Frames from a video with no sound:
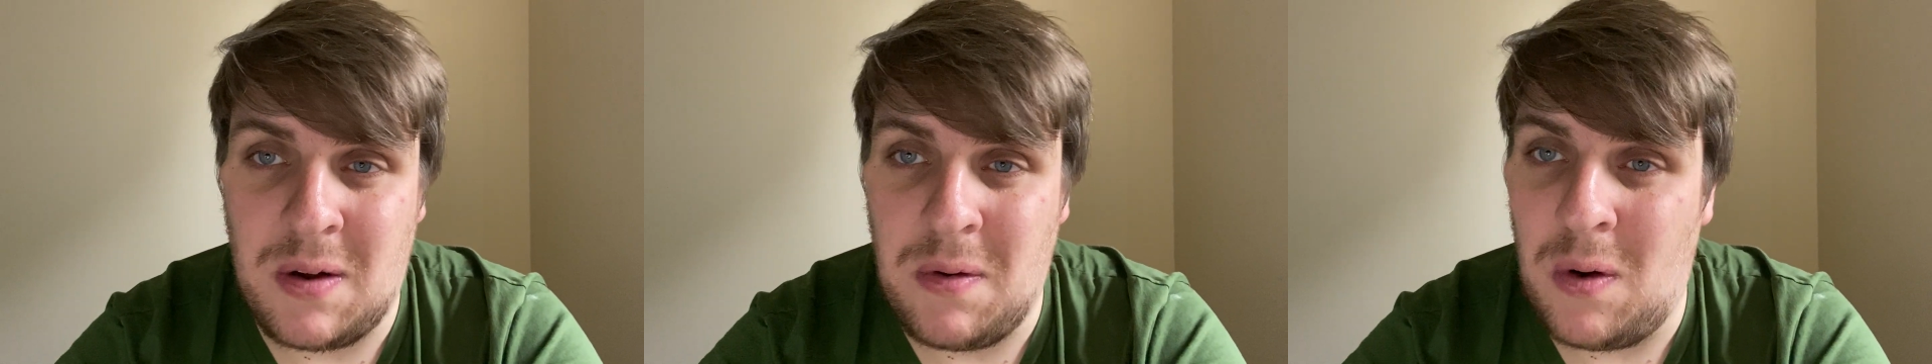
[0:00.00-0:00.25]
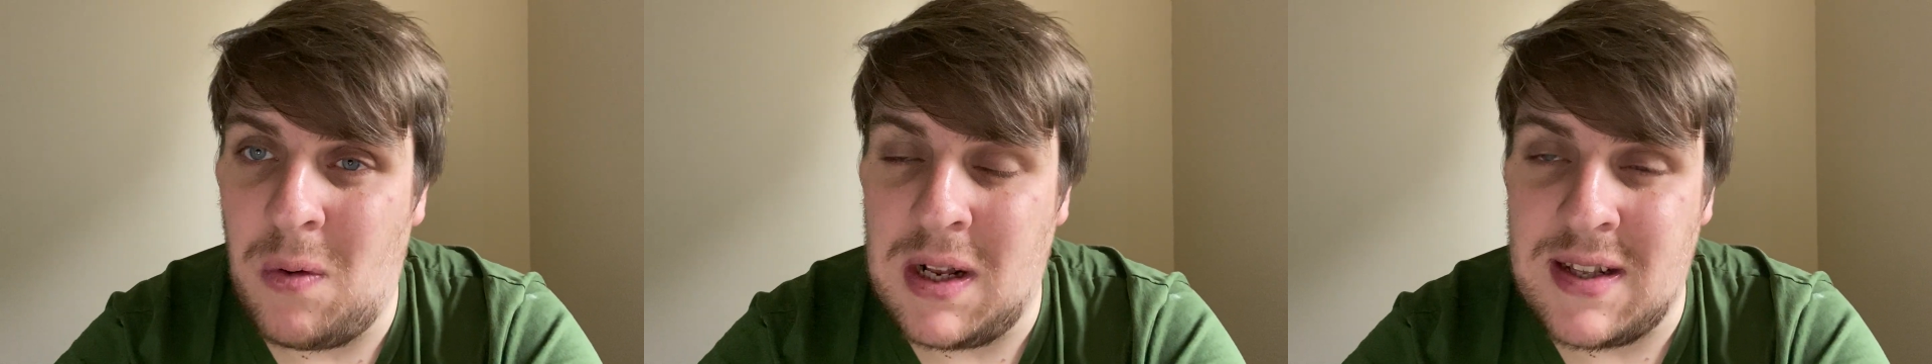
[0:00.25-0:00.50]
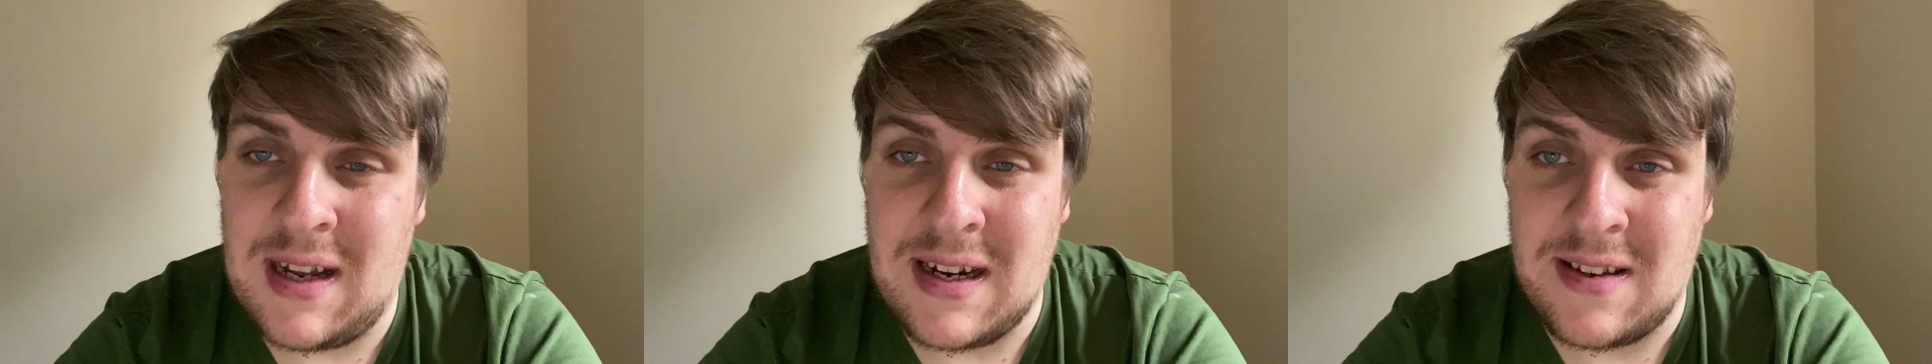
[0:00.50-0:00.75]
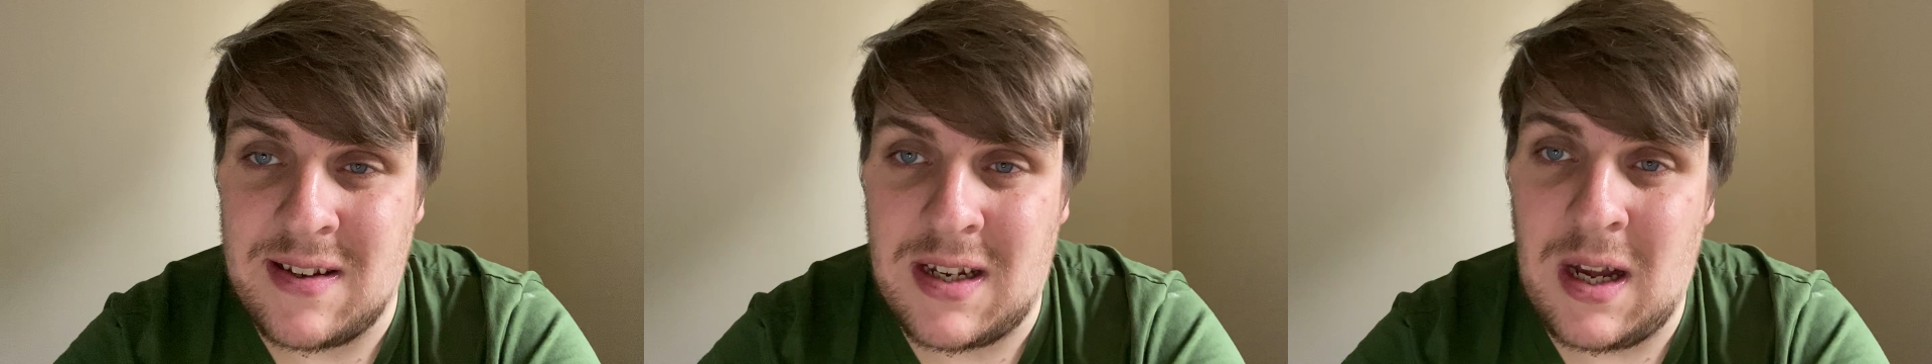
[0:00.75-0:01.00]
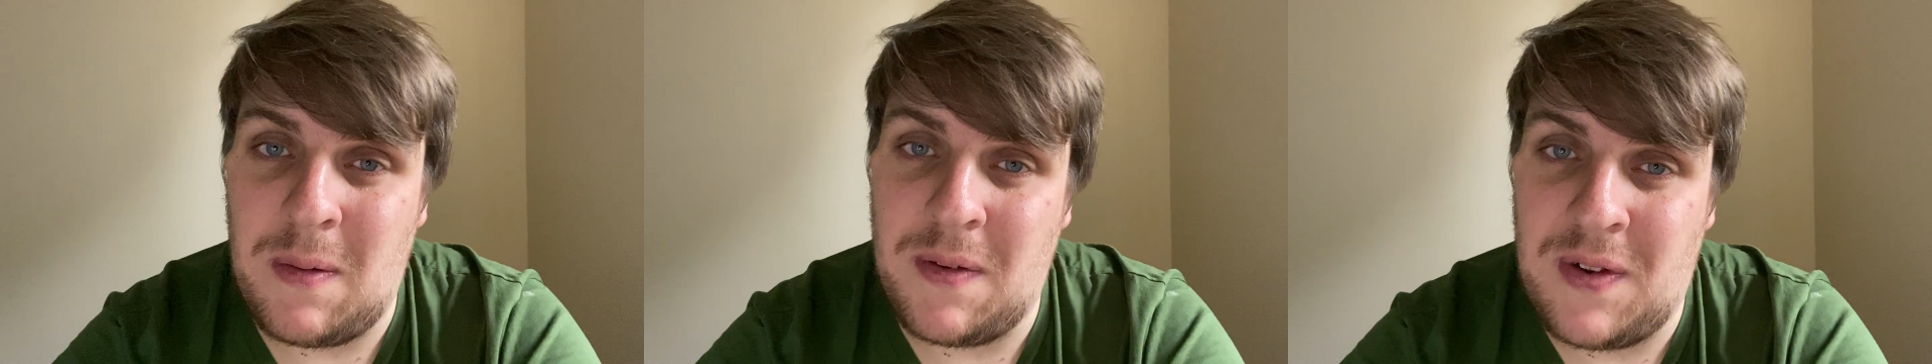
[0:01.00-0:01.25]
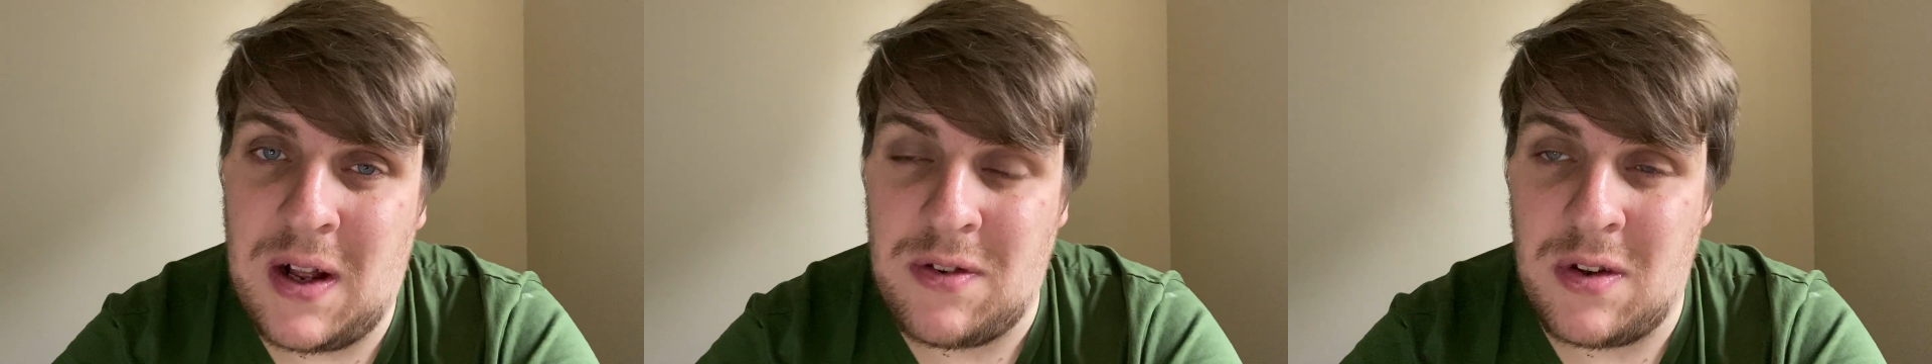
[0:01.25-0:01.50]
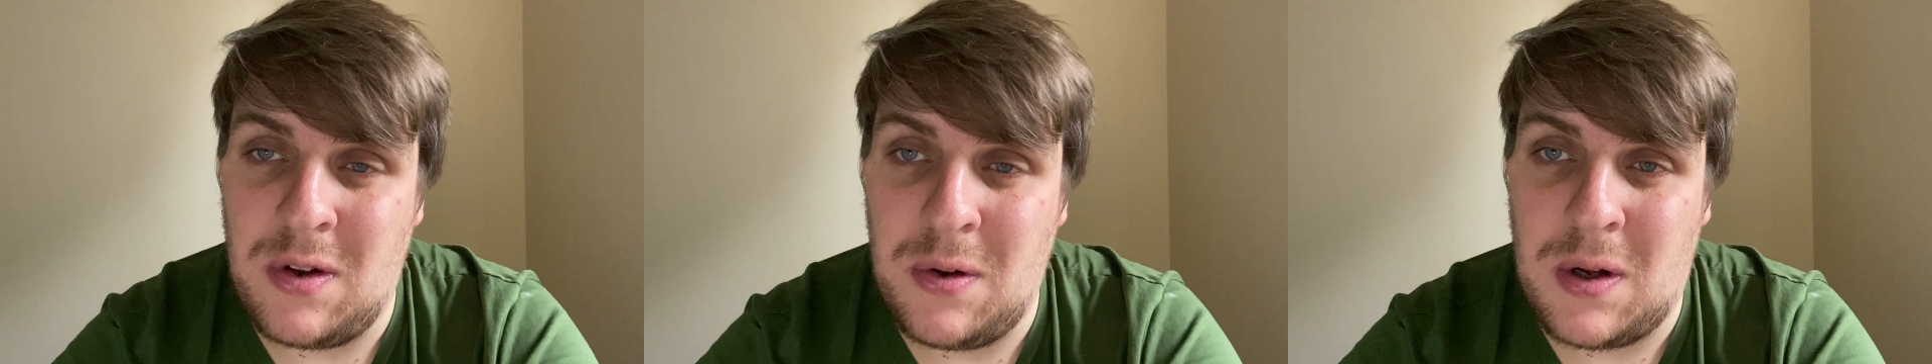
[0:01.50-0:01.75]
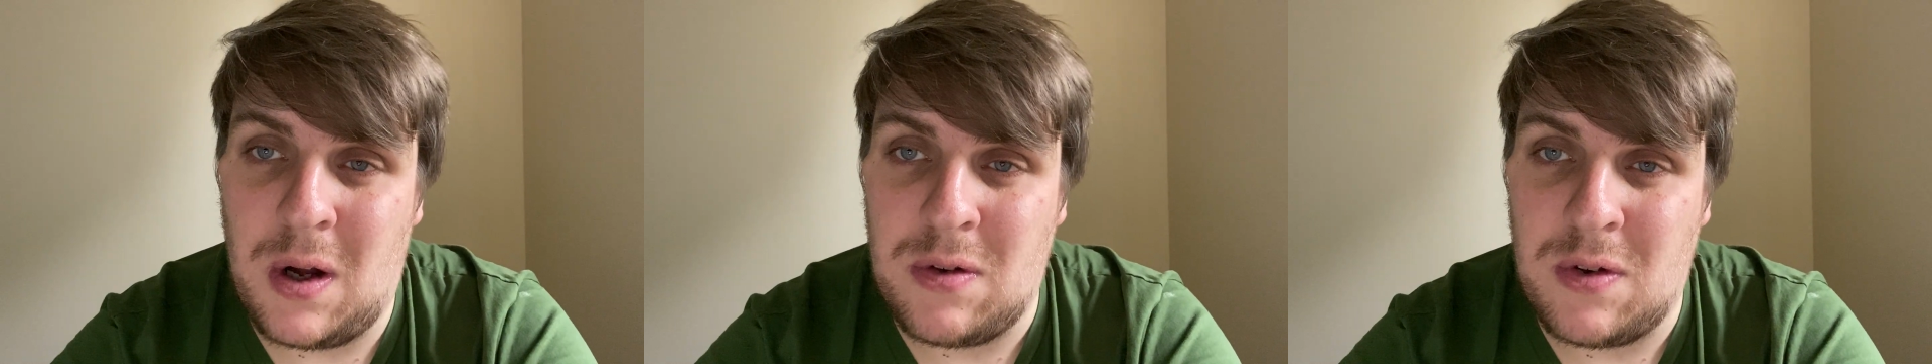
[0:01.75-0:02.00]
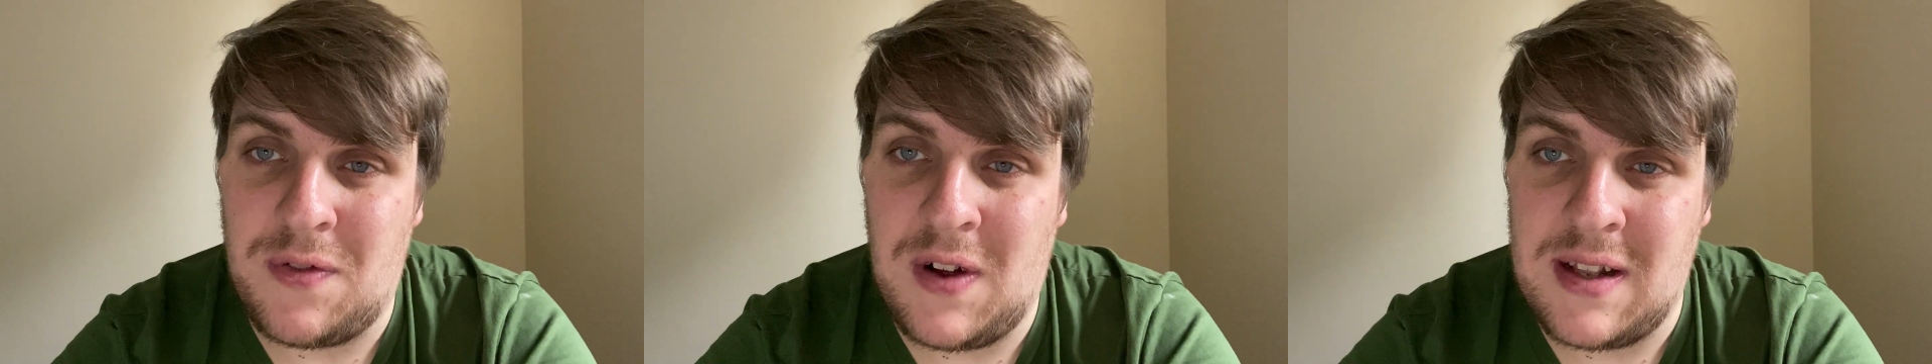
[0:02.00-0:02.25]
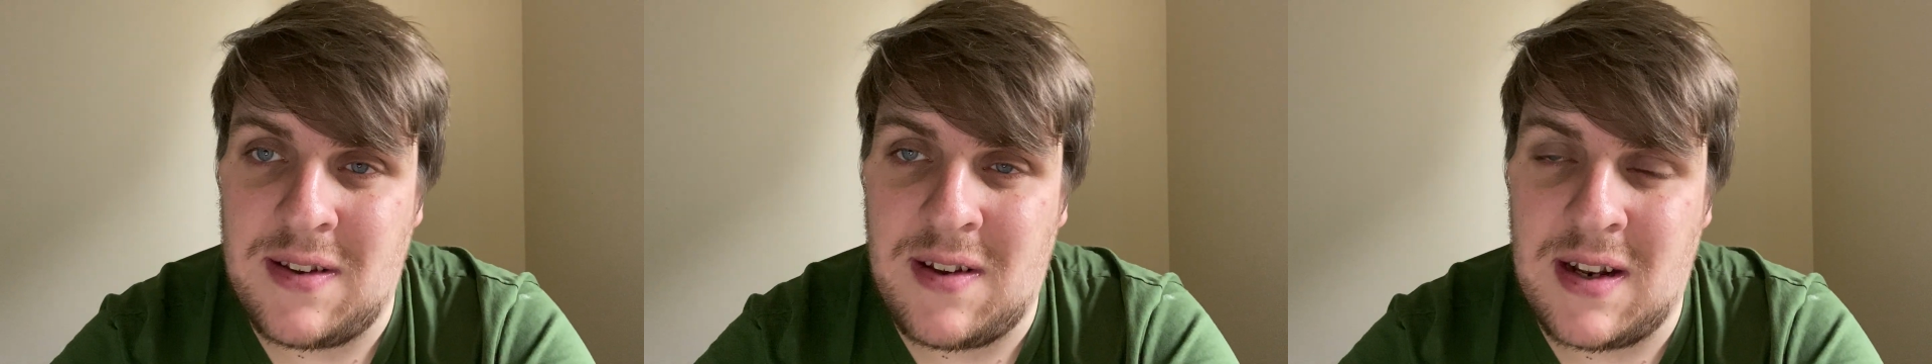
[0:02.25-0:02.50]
all it takes is a couple of thousand Newcastle fans